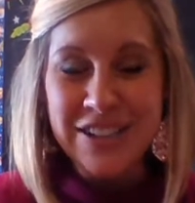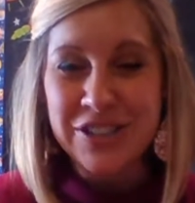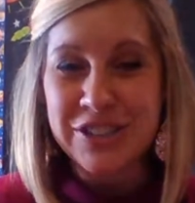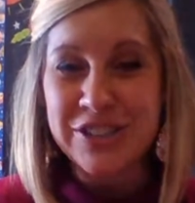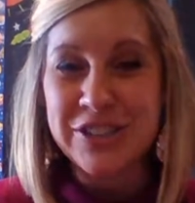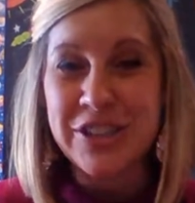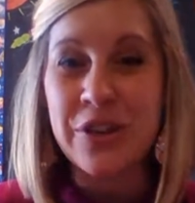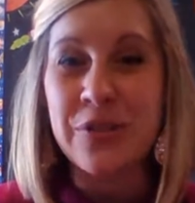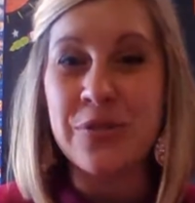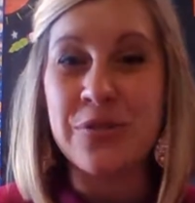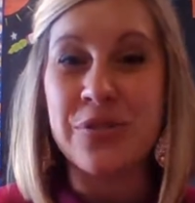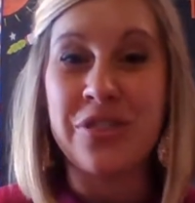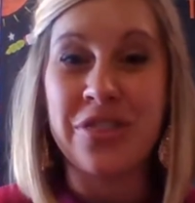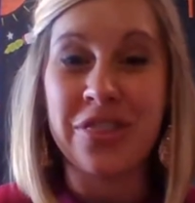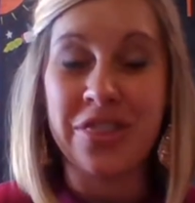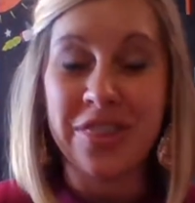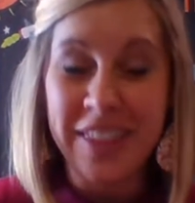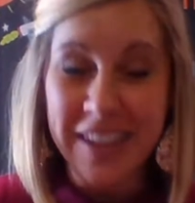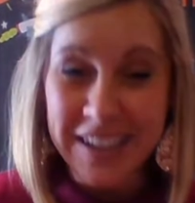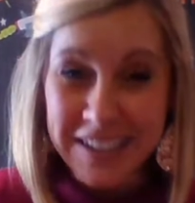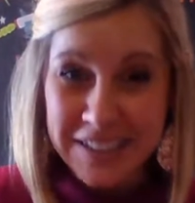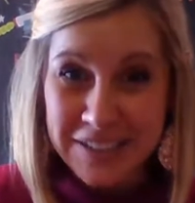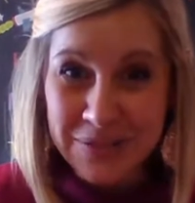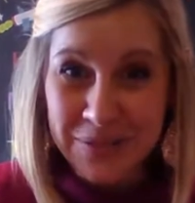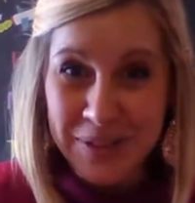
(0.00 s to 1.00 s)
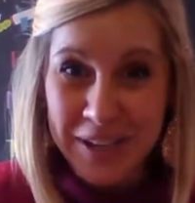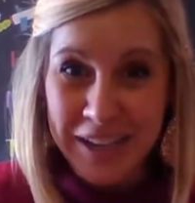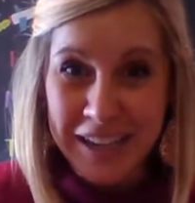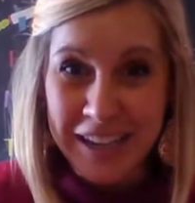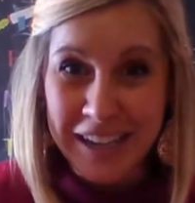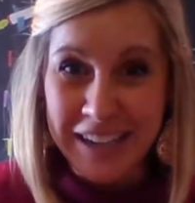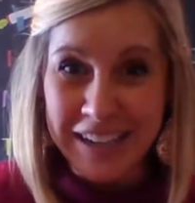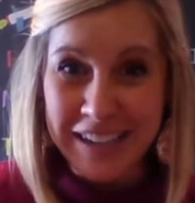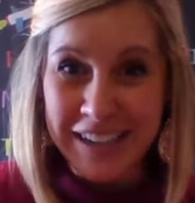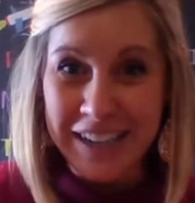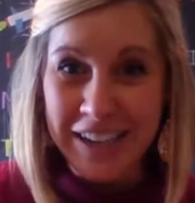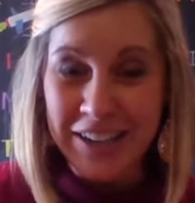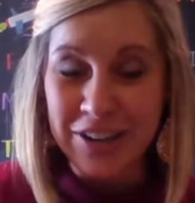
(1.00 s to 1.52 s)
So, this week
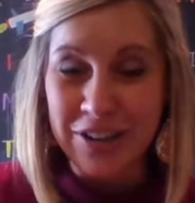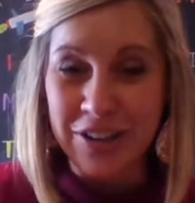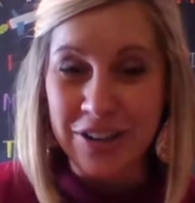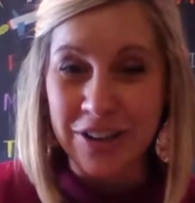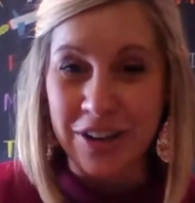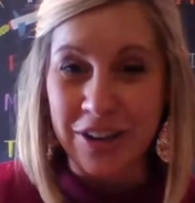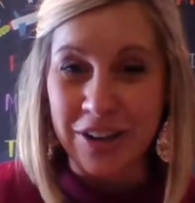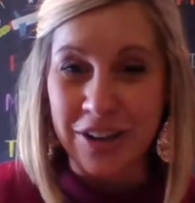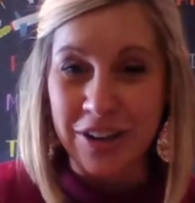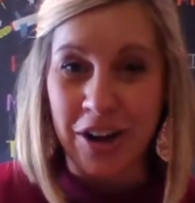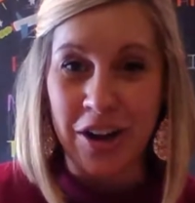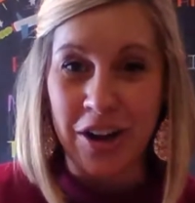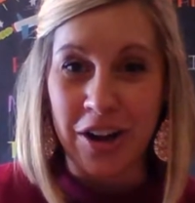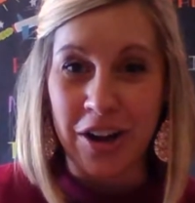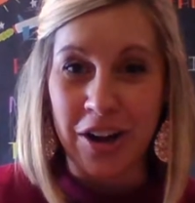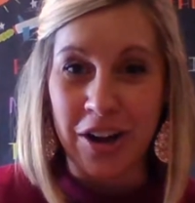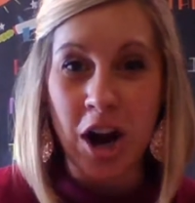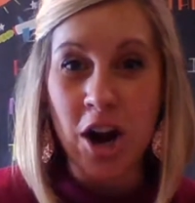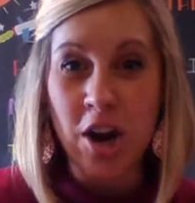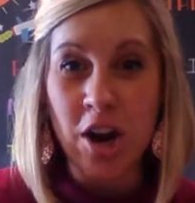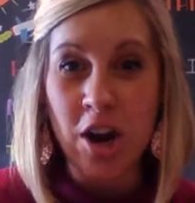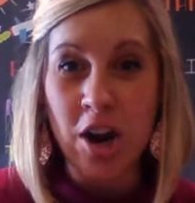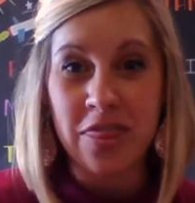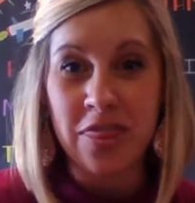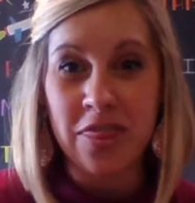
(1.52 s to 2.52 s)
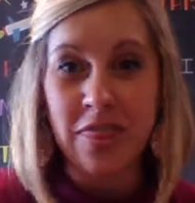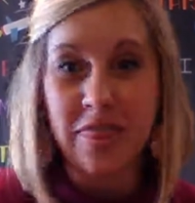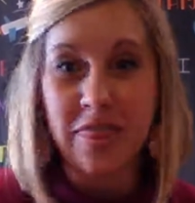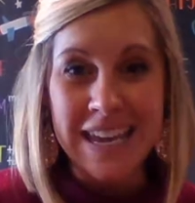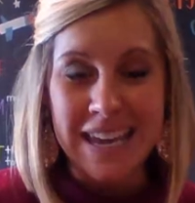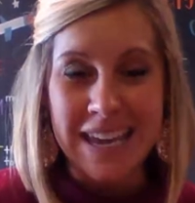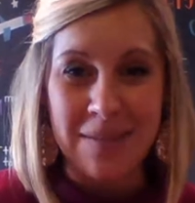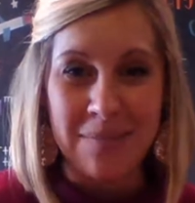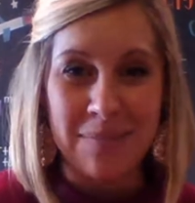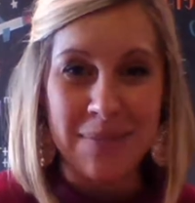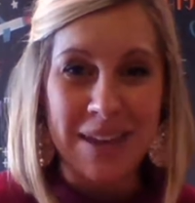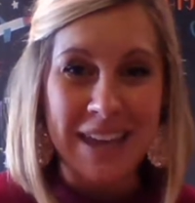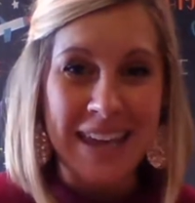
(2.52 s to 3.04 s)
in kindergarten, our
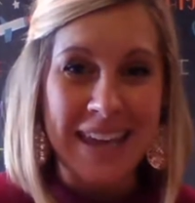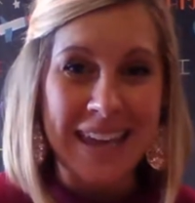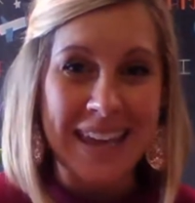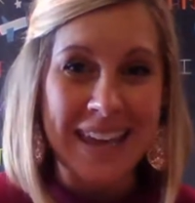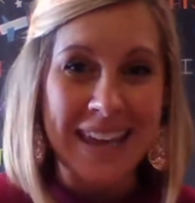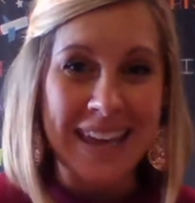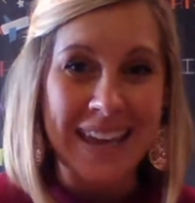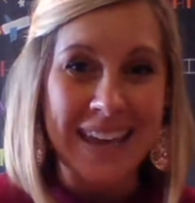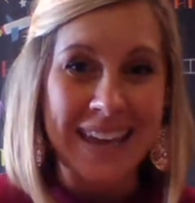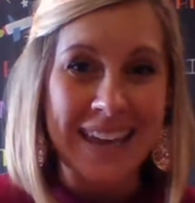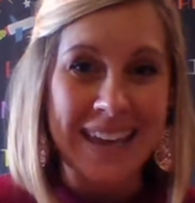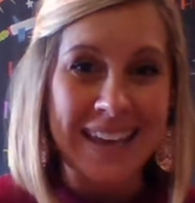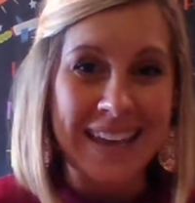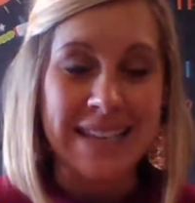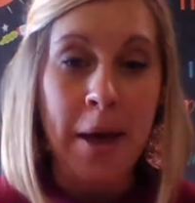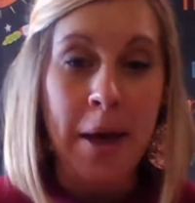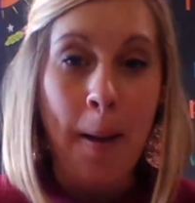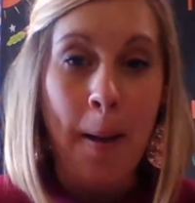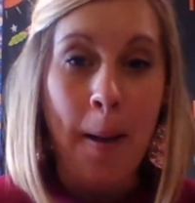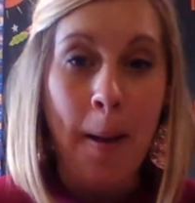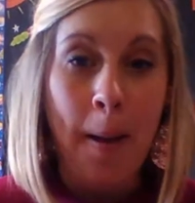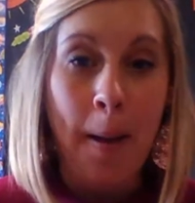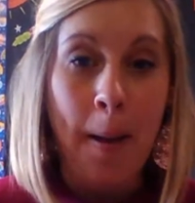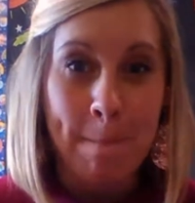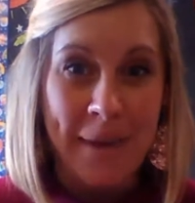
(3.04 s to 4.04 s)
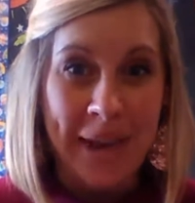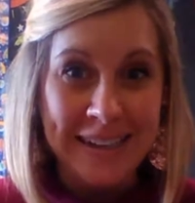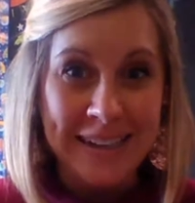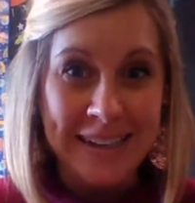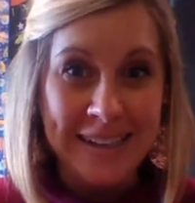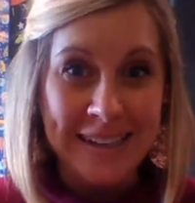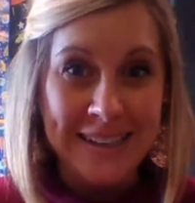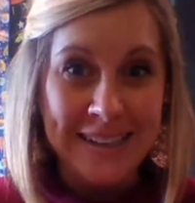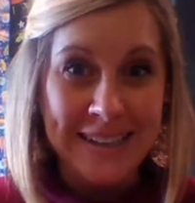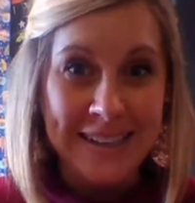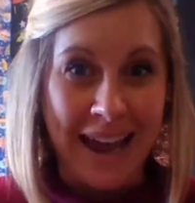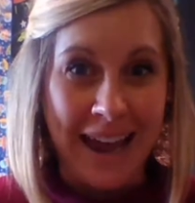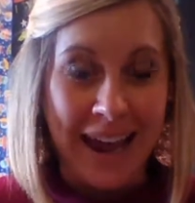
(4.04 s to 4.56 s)
theme is
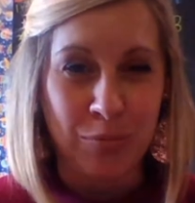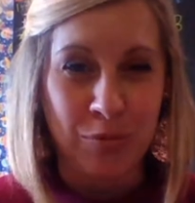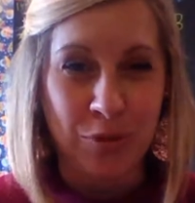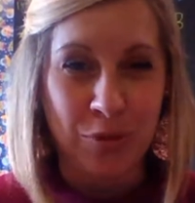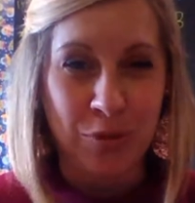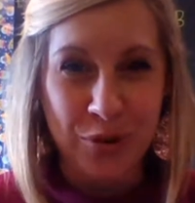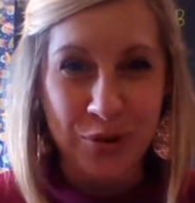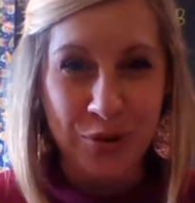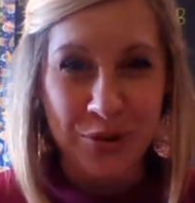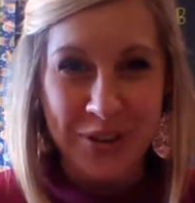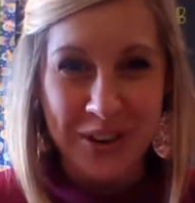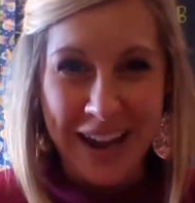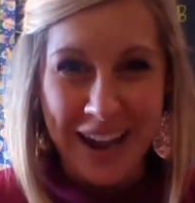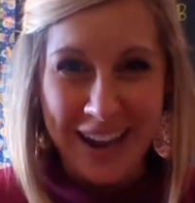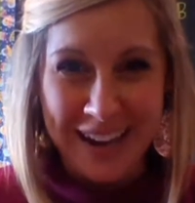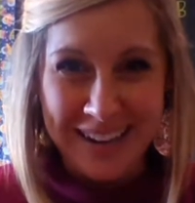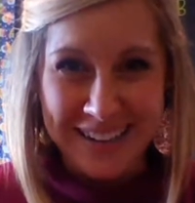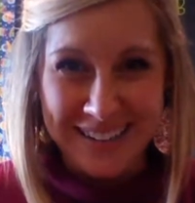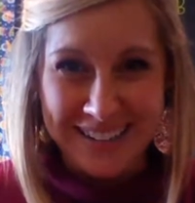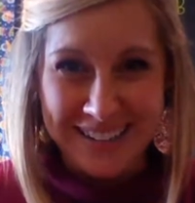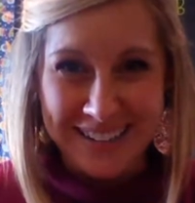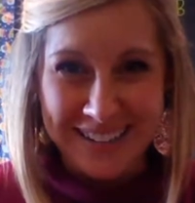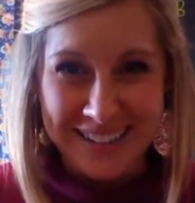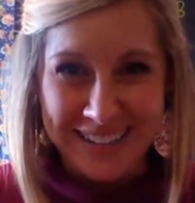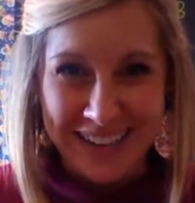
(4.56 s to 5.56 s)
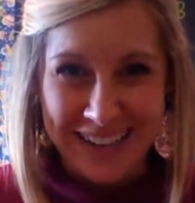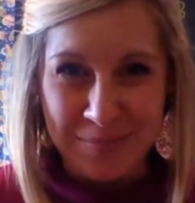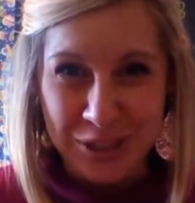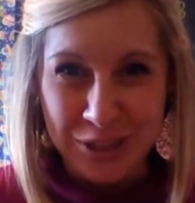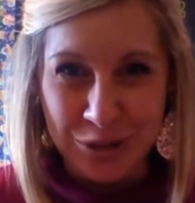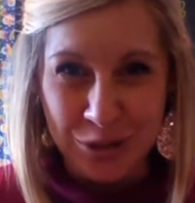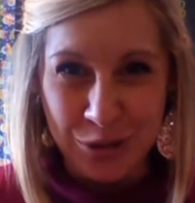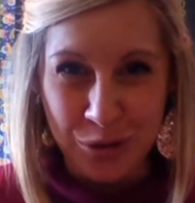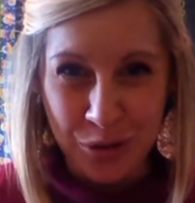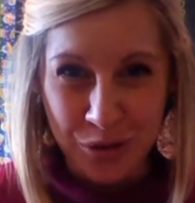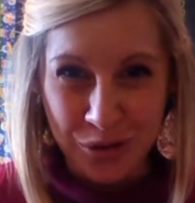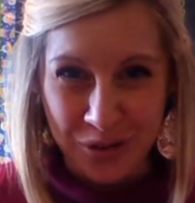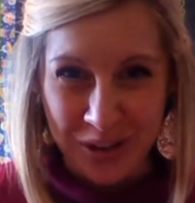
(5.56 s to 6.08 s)
bedtime or nighttime
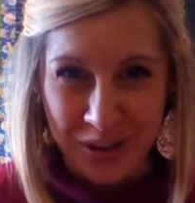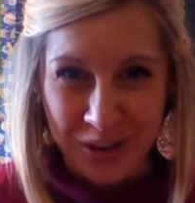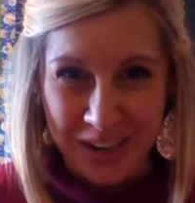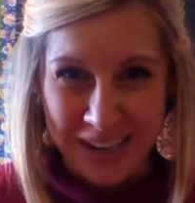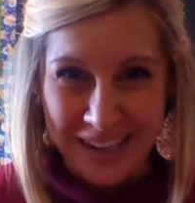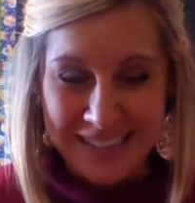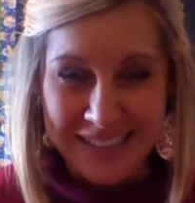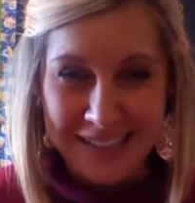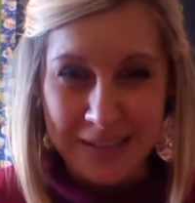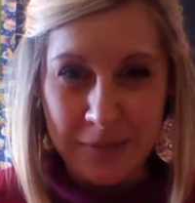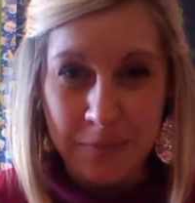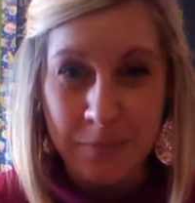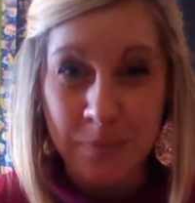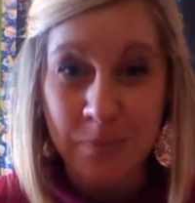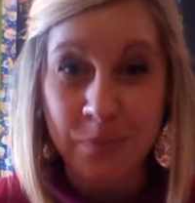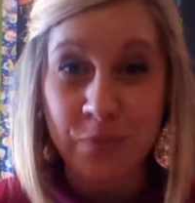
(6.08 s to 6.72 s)
stories.